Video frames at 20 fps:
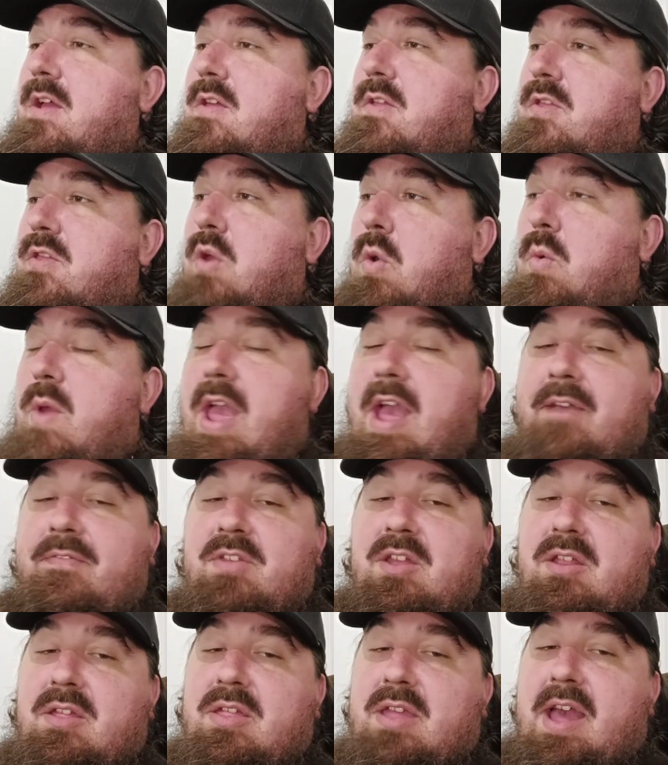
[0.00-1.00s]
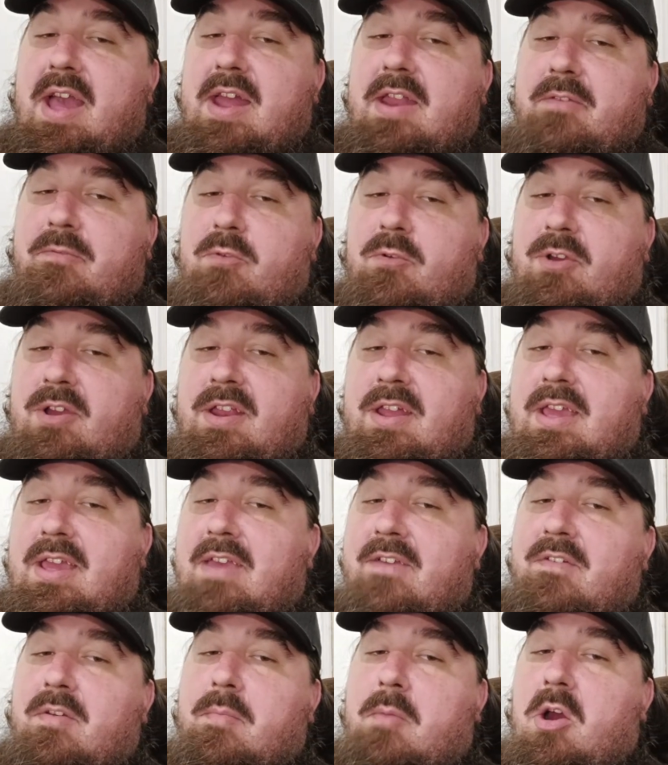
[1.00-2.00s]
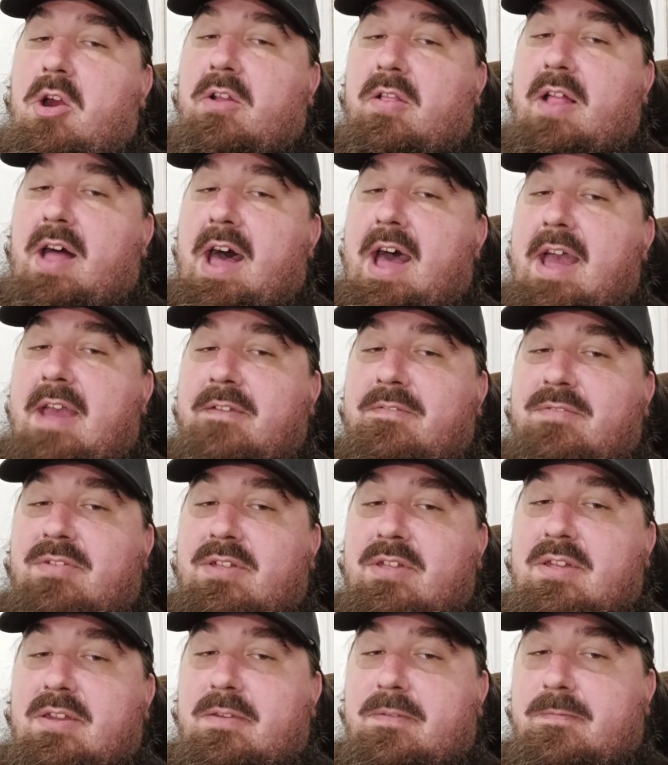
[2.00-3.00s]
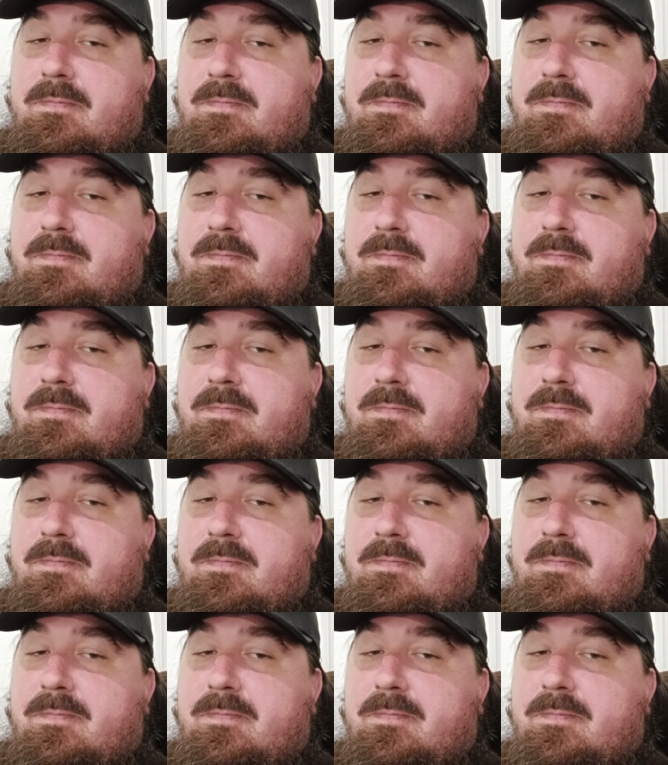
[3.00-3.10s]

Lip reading: So we have to decide if we're going to give him our lives.